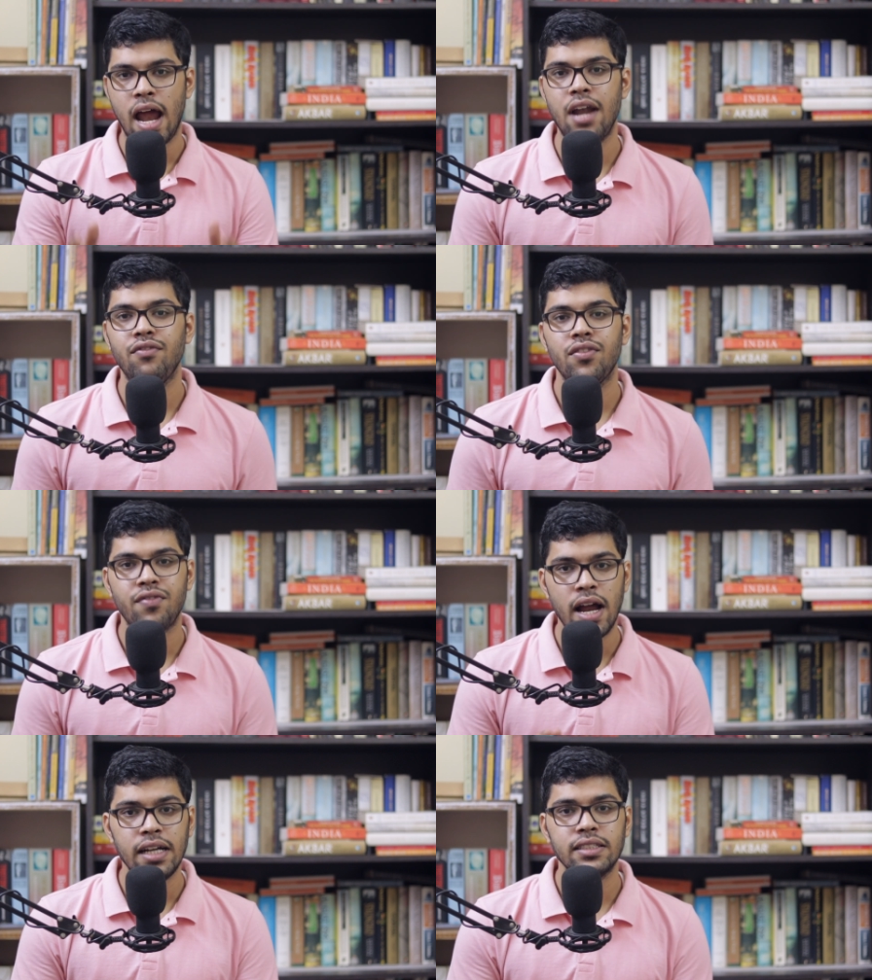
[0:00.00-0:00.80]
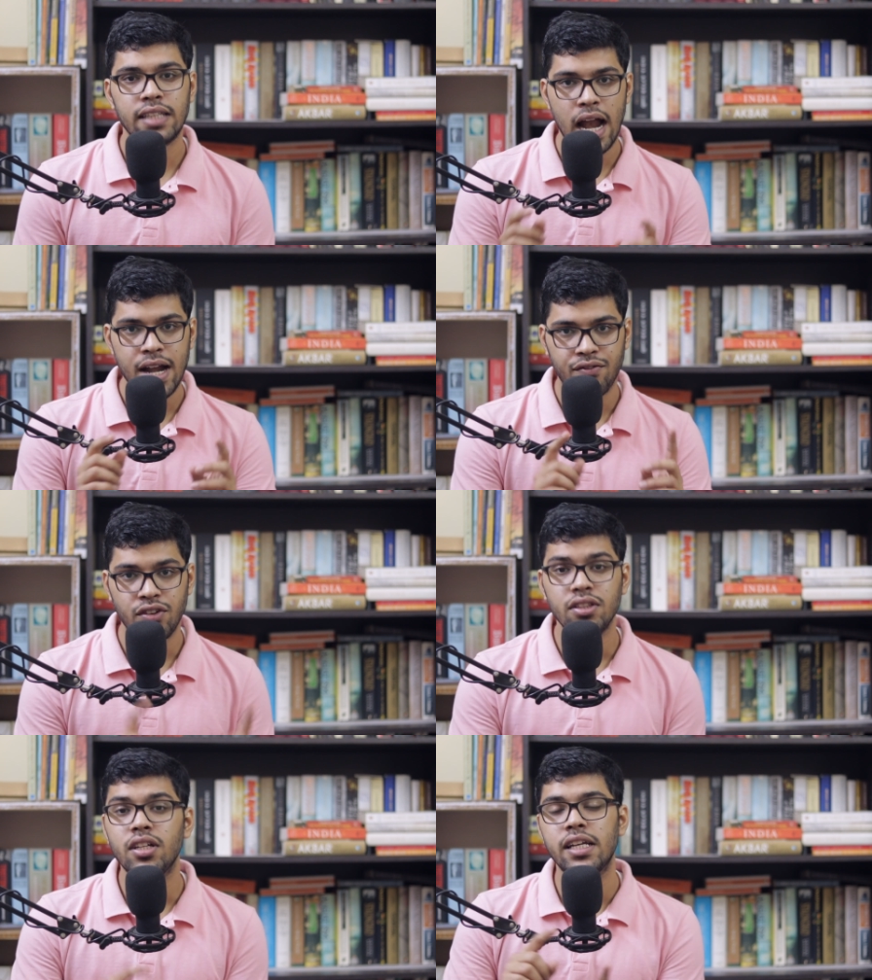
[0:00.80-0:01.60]
And we find that
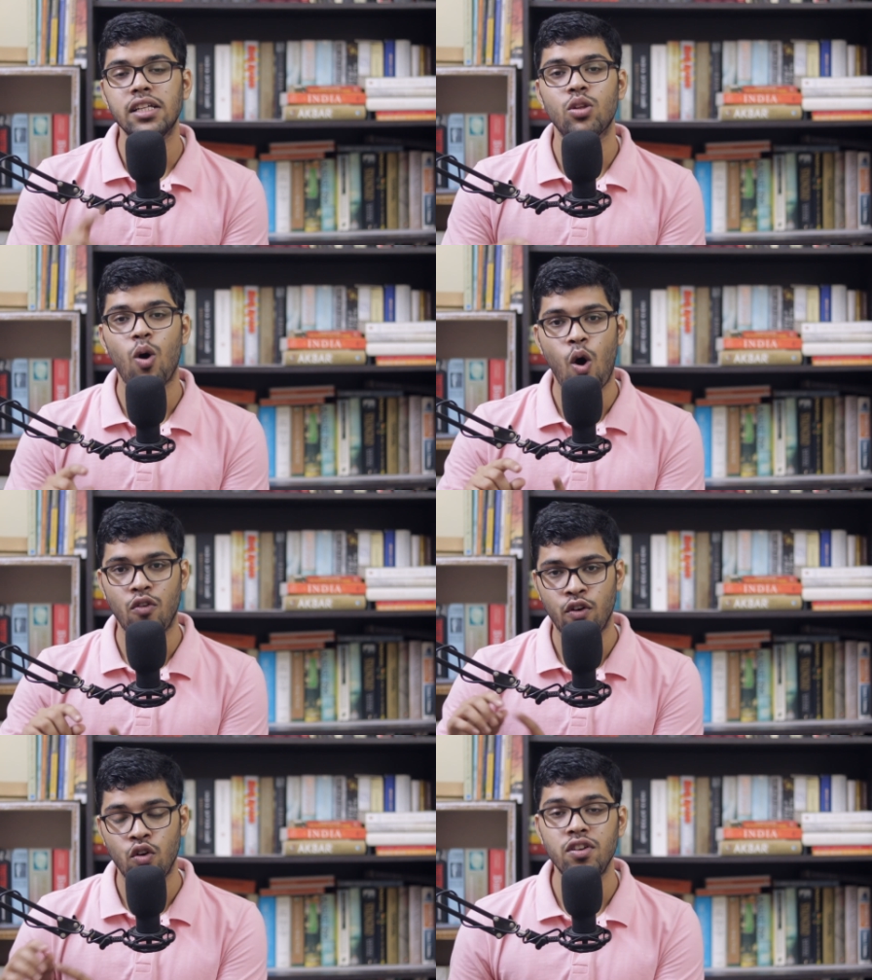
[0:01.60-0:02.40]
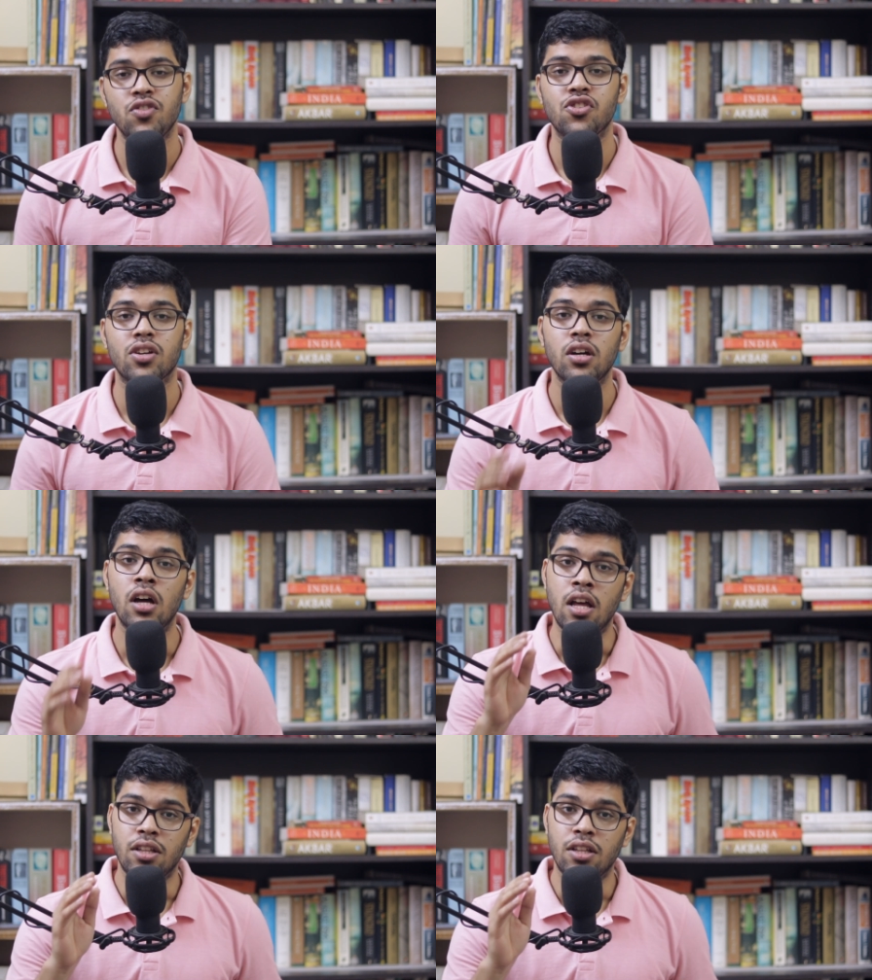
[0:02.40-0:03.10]
with the death of Huvishk,